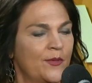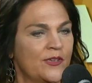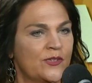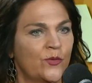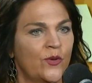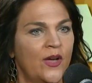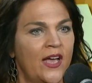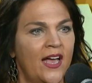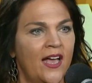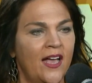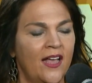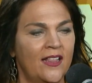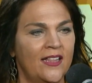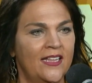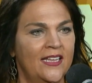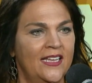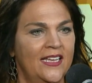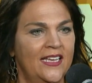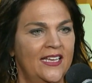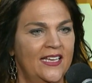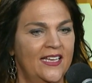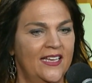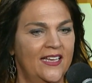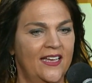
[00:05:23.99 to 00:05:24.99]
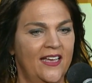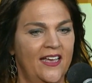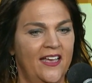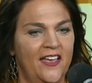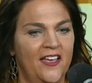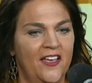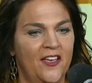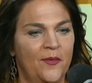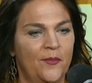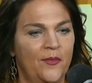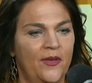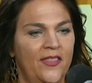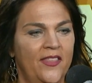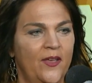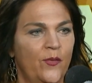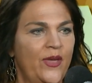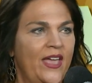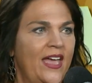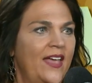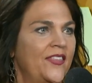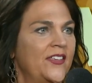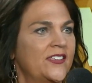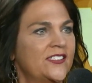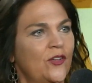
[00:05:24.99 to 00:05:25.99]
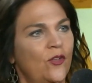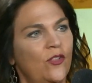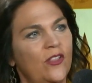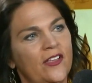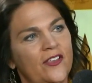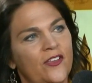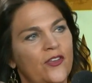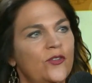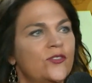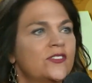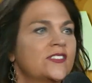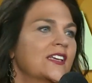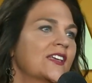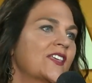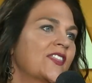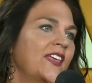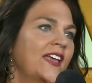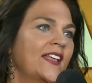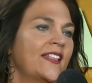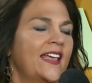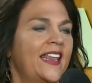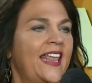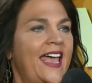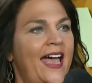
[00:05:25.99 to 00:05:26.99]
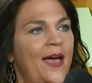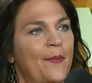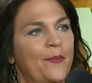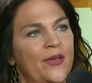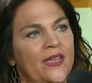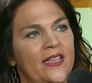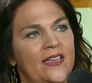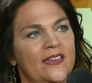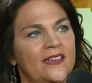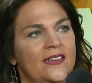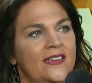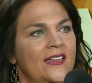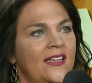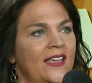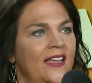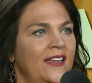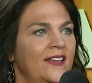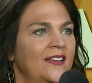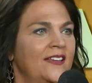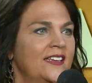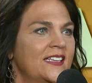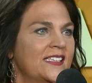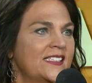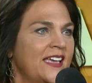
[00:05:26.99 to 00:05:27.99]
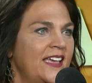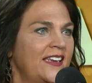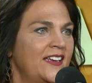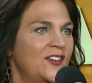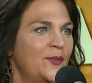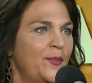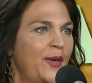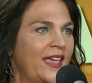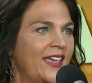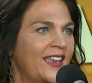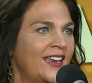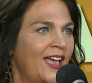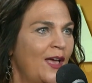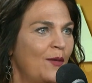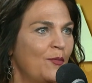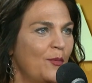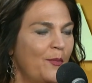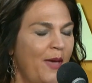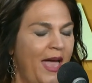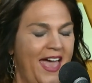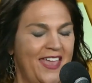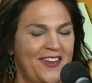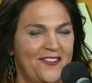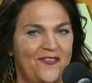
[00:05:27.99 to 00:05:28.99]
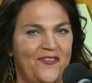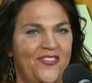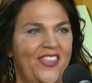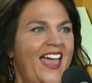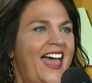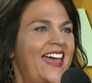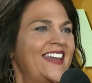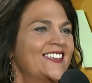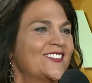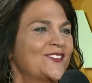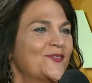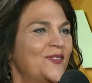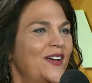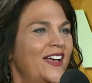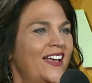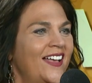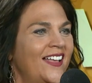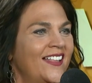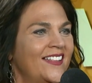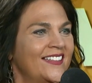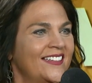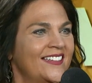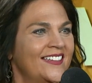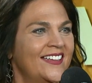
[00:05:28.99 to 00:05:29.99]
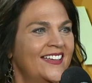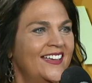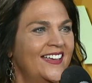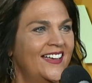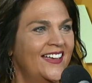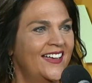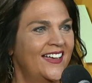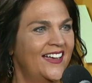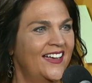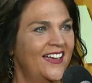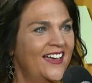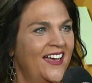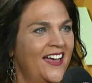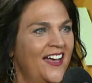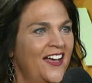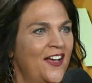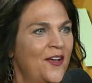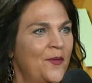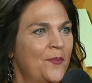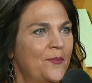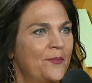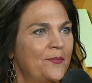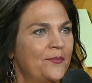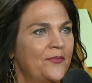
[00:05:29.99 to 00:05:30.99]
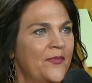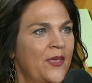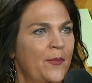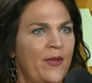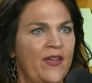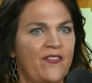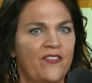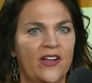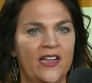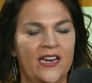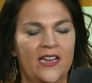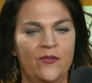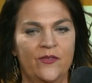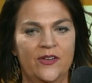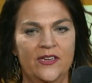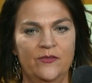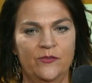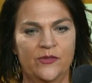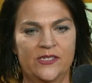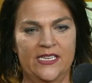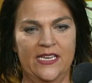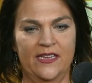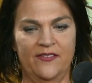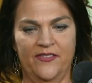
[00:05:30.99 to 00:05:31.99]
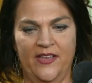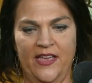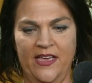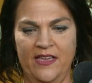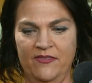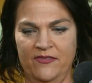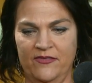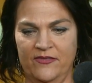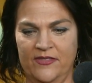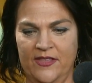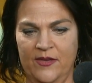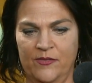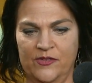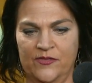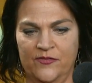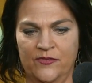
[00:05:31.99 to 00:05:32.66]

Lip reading: as well. And then we had this whole acoustic thing that happened and decided to make an album out of that as well. And am I forgetting one? Was that five? That was